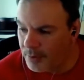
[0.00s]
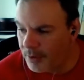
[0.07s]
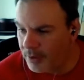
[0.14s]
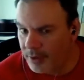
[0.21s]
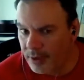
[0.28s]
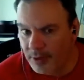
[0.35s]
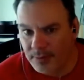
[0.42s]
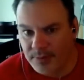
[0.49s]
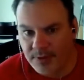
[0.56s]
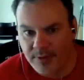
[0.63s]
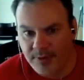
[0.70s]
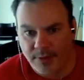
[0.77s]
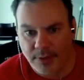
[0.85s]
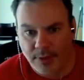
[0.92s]
And now I'm
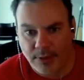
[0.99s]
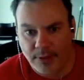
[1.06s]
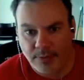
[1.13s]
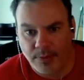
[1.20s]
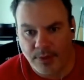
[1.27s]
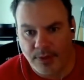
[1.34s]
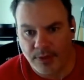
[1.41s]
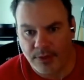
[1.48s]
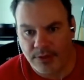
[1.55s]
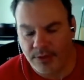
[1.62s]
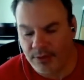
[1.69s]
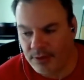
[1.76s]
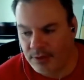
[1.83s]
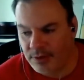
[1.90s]
deviating, because
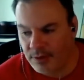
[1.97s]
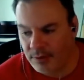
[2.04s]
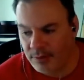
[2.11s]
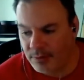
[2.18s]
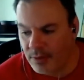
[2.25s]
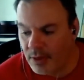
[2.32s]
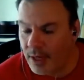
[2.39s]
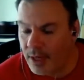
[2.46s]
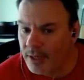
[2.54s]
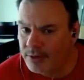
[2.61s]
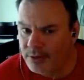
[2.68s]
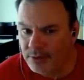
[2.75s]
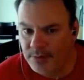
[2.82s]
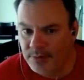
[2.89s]
there is, I
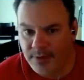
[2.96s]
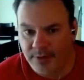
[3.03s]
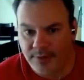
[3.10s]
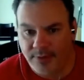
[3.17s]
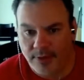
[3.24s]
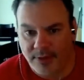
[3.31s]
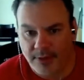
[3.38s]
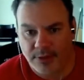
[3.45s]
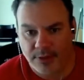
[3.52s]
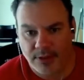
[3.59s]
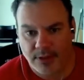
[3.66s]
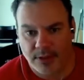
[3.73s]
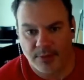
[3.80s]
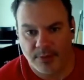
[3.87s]
do believe actually
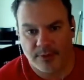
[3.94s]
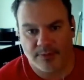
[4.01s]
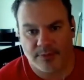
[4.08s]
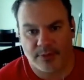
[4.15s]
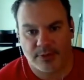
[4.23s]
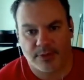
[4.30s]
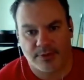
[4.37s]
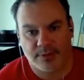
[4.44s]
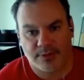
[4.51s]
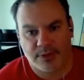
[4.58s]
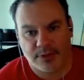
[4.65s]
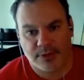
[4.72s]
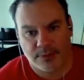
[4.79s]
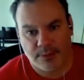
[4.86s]
that Melville
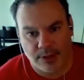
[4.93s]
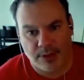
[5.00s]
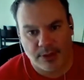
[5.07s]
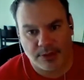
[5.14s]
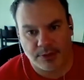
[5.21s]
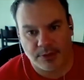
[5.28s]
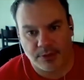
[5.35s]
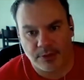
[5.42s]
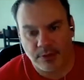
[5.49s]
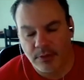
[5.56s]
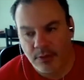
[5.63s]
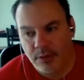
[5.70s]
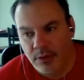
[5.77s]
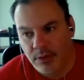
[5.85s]
gives an answer
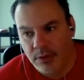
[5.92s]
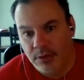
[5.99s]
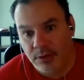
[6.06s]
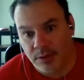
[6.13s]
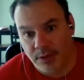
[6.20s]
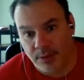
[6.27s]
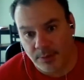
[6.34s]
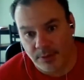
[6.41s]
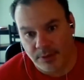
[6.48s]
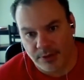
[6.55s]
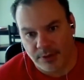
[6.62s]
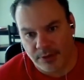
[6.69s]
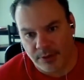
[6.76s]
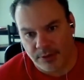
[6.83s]
to some of
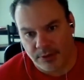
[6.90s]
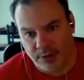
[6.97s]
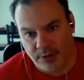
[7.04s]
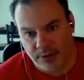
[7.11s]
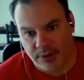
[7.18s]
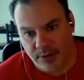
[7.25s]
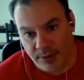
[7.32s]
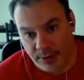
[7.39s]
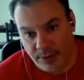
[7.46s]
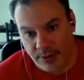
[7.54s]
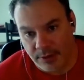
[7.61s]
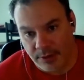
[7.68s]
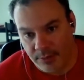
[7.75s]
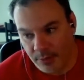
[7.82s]
these questions
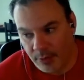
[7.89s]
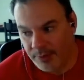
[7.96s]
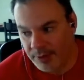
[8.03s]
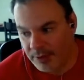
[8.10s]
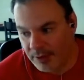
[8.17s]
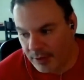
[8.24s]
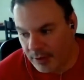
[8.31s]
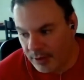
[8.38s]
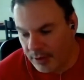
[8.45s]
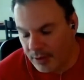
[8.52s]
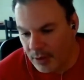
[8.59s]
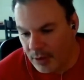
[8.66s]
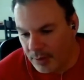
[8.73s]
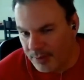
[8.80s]
in Moby Dick,
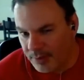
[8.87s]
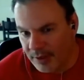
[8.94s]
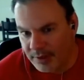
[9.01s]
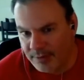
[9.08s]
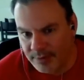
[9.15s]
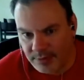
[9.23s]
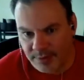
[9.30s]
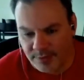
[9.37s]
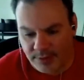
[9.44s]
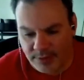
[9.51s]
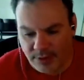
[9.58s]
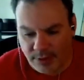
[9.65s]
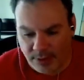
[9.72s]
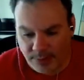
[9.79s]
but that's for a different
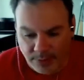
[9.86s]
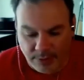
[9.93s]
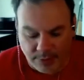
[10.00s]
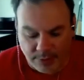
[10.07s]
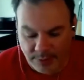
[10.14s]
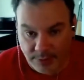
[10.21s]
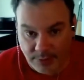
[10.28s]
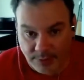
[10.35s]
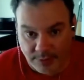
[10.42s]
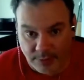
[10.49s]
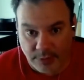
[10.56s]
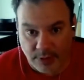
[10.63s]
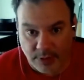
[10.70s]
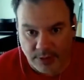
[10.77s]
topic or a
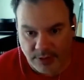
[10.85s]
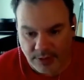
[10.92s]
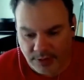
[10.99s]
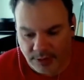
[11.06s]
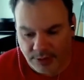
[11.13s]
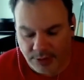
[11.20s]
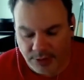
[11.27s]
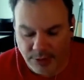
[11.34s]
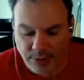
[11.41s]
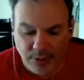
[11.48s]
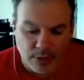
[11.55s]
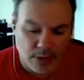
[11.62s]
different discussion.